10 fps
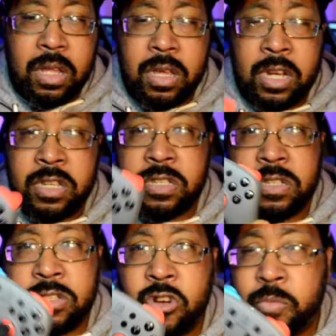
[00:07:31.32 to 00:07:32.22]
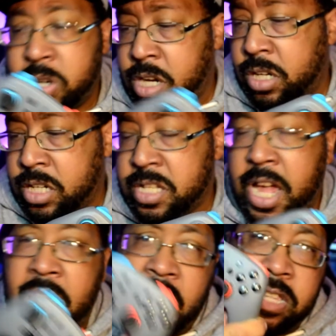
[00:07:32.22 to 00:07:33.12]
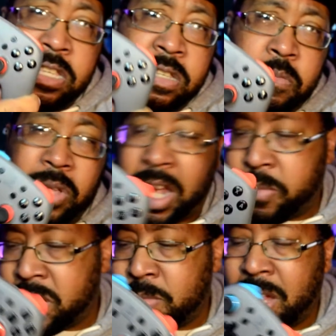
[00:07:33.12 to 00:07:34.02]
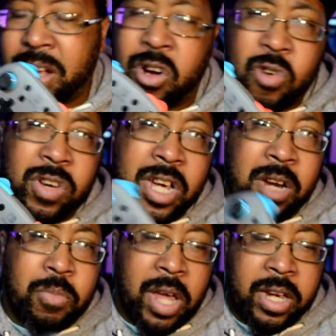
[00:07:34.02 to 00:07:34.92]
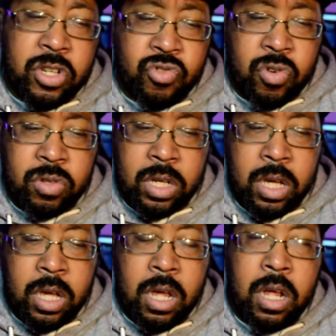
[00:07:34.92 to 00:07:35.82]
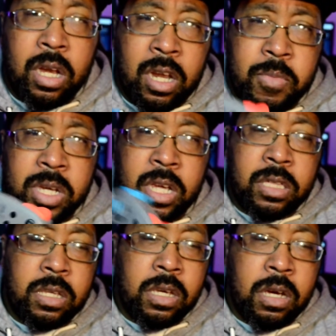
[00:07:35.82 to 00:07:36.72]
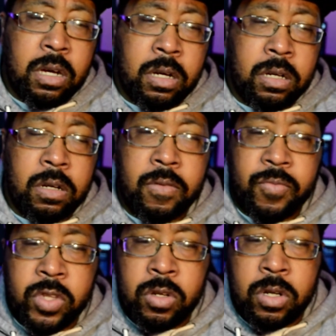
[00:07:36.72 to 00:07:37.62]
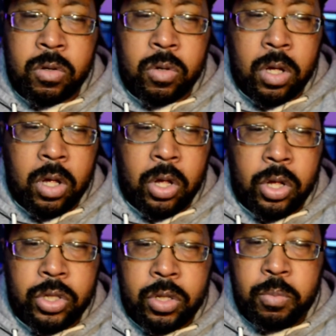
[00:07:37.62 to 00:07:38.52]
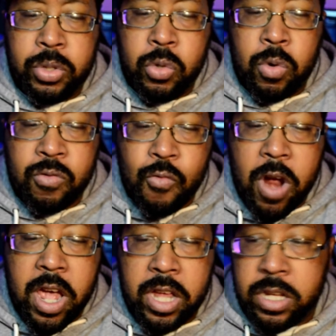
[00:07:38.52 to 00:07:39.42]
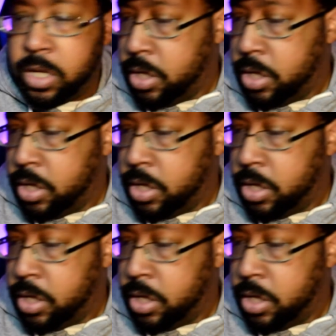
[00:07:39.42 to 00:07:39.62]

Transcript: and this is a dope color because they had this in black, but I'm like, I already got a black controller. Let me get the, uh, you know, the blue and red